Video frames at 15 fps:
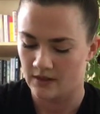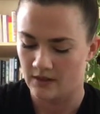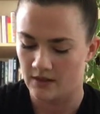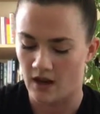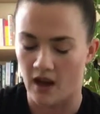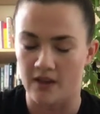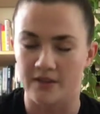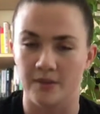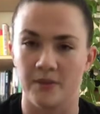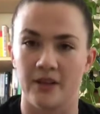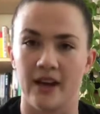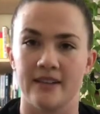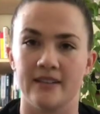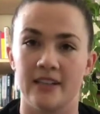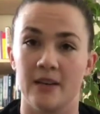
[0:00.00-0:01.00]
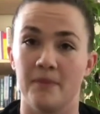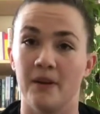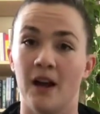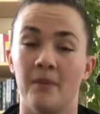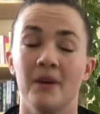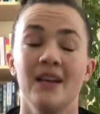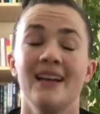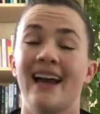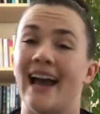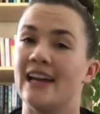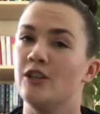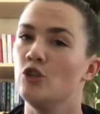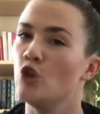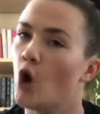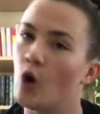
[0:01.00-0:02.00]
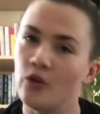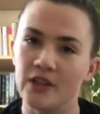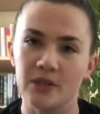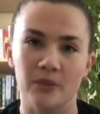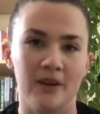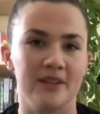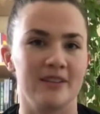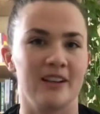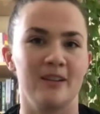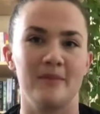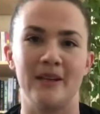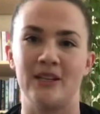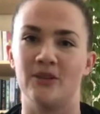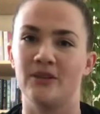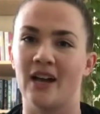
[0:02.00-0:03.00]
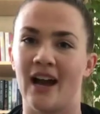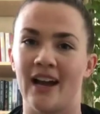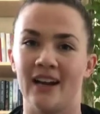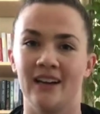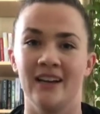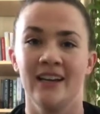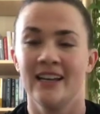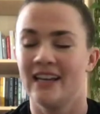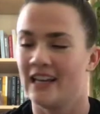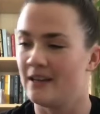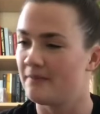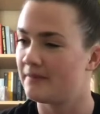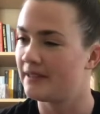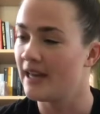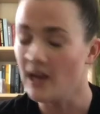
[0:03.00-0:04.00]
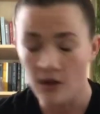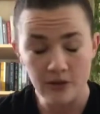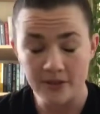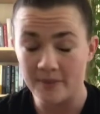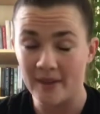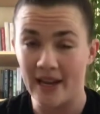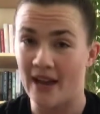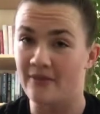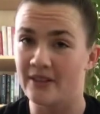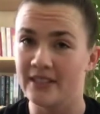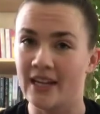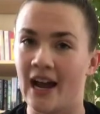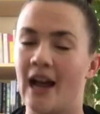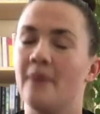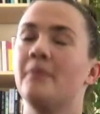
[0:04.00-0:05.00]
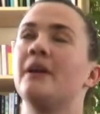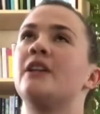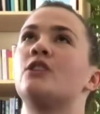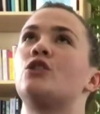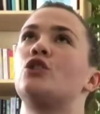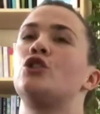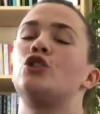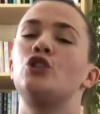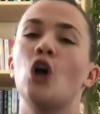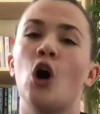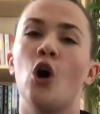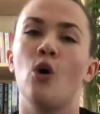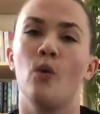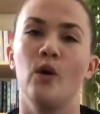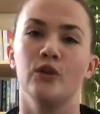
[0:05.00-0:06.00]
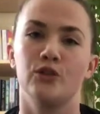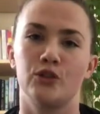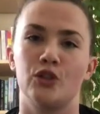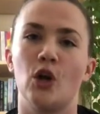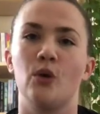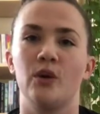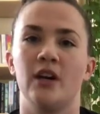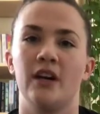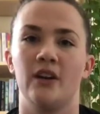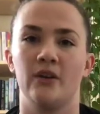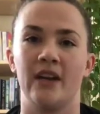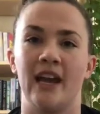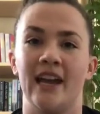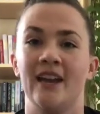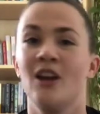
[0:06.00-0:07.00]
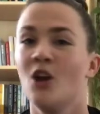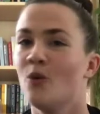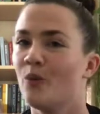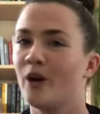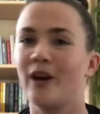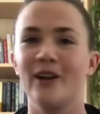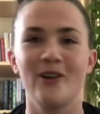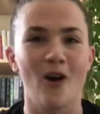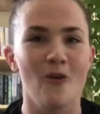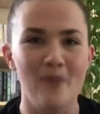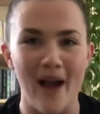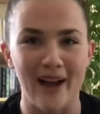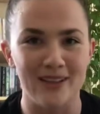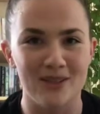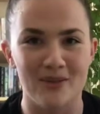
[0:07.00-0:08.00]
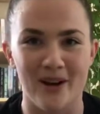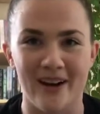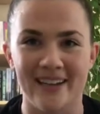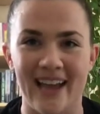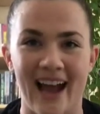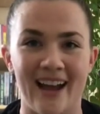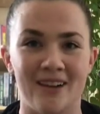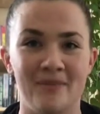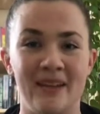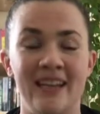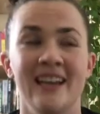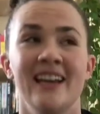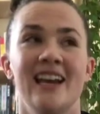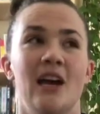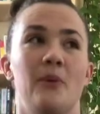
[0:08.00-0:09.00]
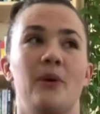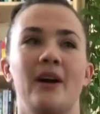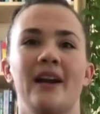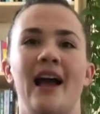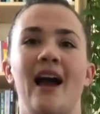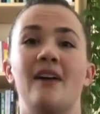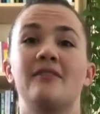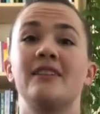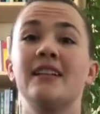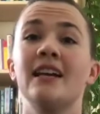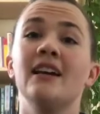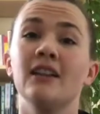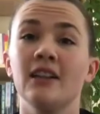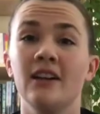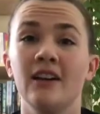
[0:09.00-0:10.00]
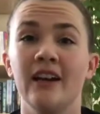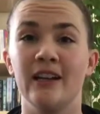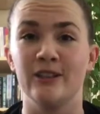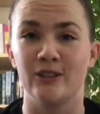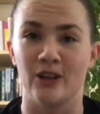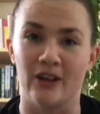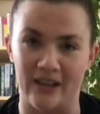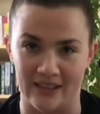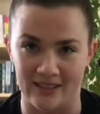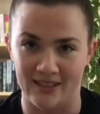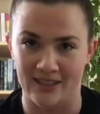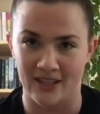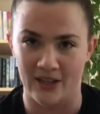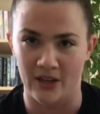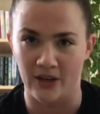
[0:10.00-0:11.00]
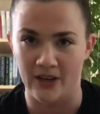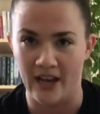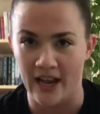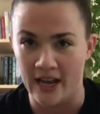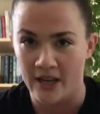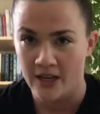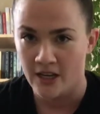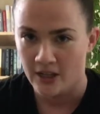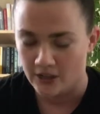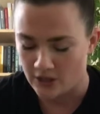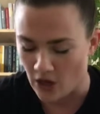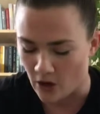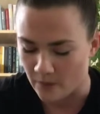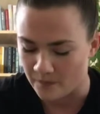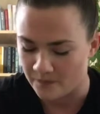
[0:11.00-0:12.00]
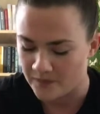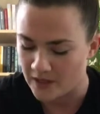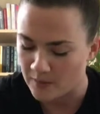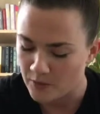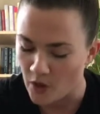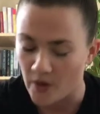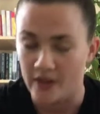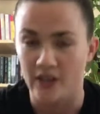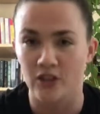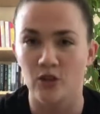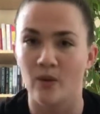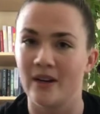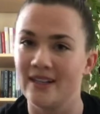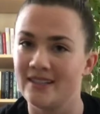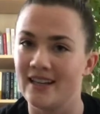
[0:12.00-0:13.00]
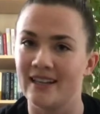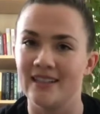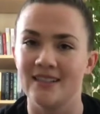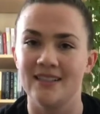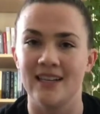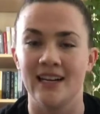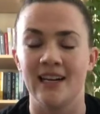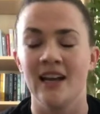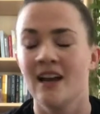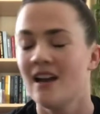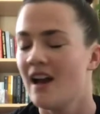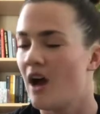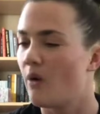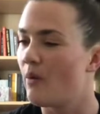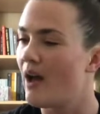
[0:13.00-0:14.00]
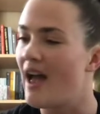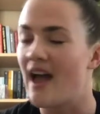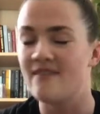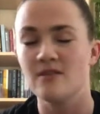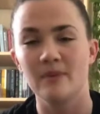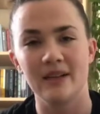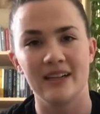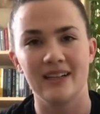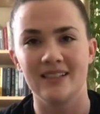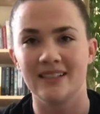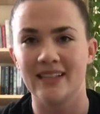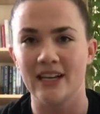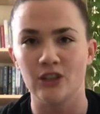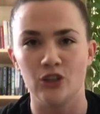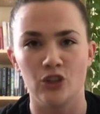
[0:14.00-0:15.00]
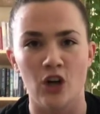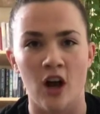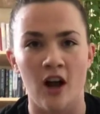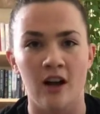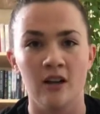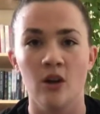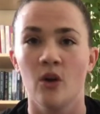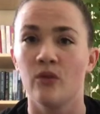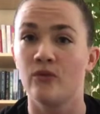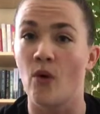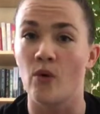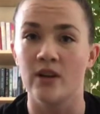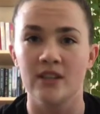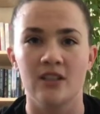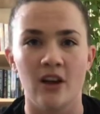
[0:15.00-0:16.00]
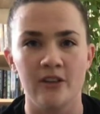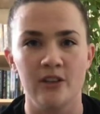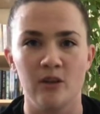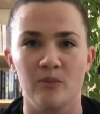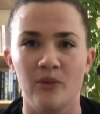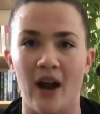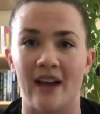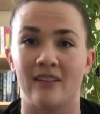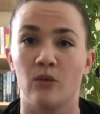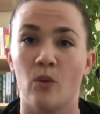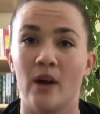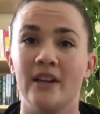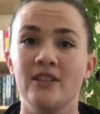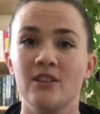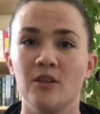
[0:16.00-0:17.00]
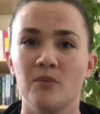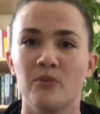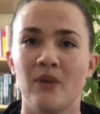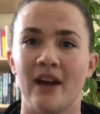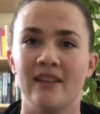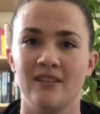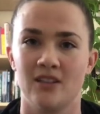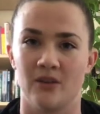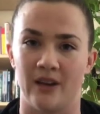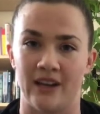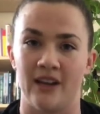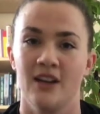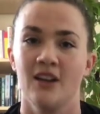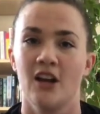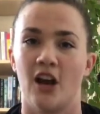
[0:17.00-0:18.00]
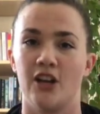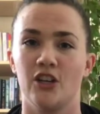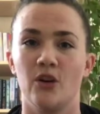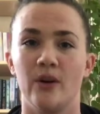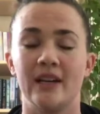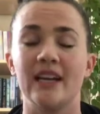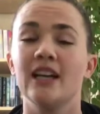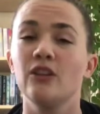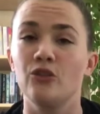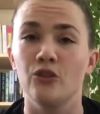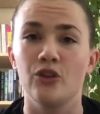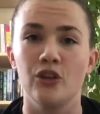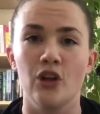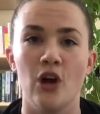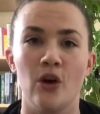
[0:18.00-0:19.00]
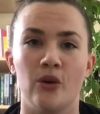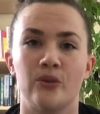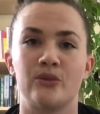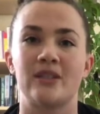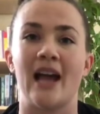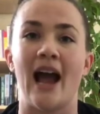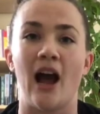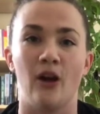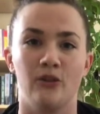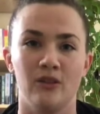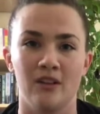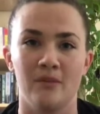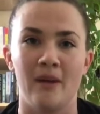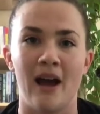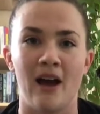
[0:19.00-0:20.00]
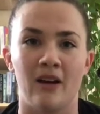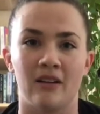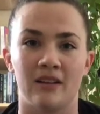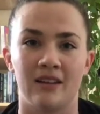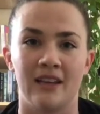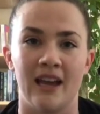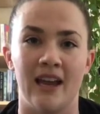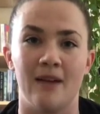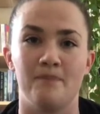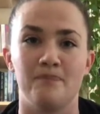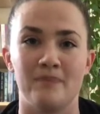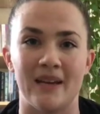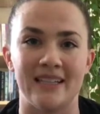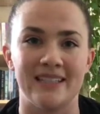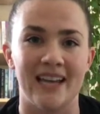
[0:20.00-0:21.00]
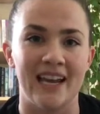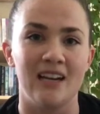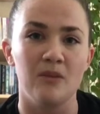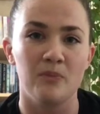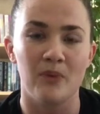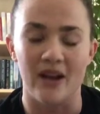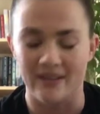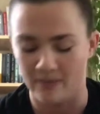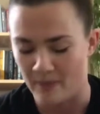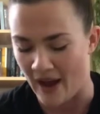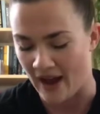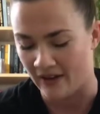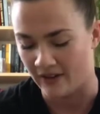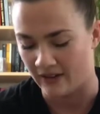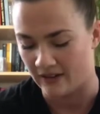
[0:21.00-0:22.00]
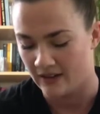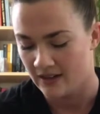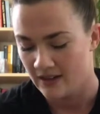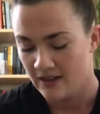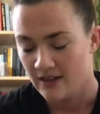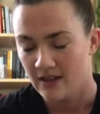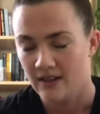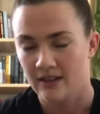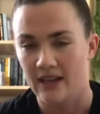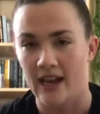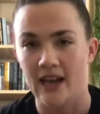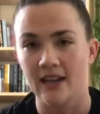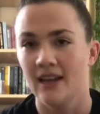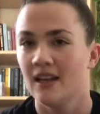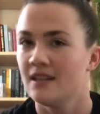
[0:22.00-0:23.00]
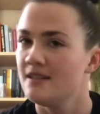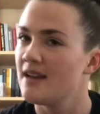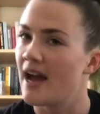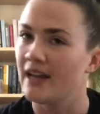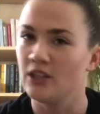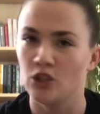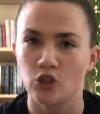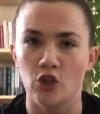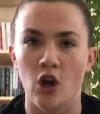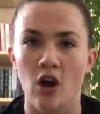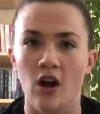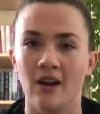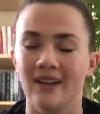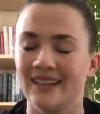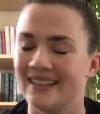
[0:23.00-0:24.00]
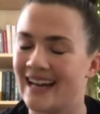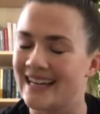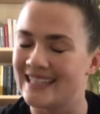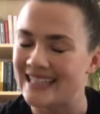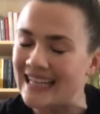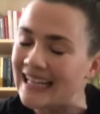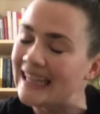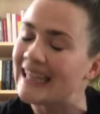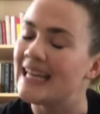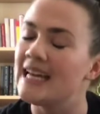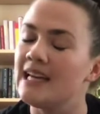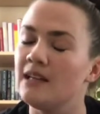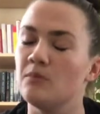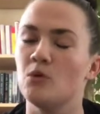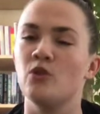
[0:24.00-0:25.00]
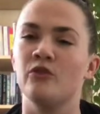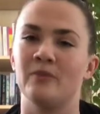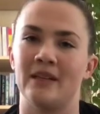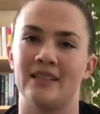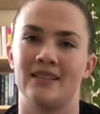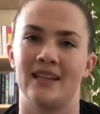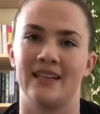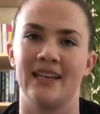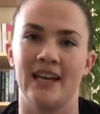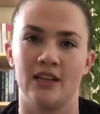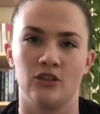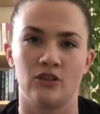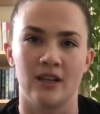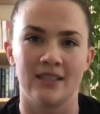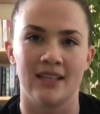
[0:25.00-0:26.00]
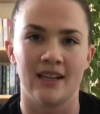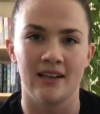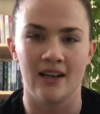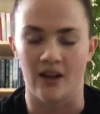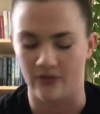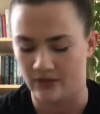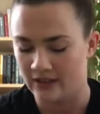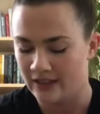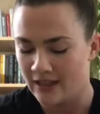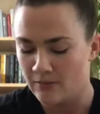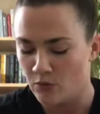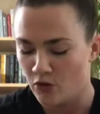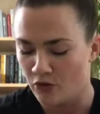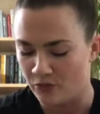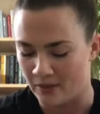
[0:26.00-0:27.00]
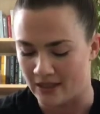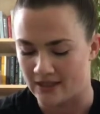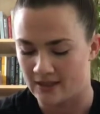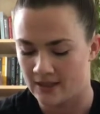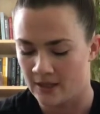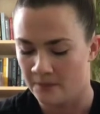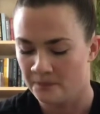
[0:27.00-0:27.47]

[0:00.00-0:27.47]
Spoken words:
Awesome, you guys, keep it up. I know this one is gonna make you tired. It kills me every time, but it's so, so good, okay? We're gonna go back to our academy and we're gonna have killer endurance, okay? So, keep going, you're 20 seconds in. I want everybody to stay strong. Focus on your breath. What is your breath doing? Are you going in through the nose, out through the mouth, okay? Maintain a breath pattern, okay? Nice, strong, nice, clean movements. I can't stress that enough, clean movements.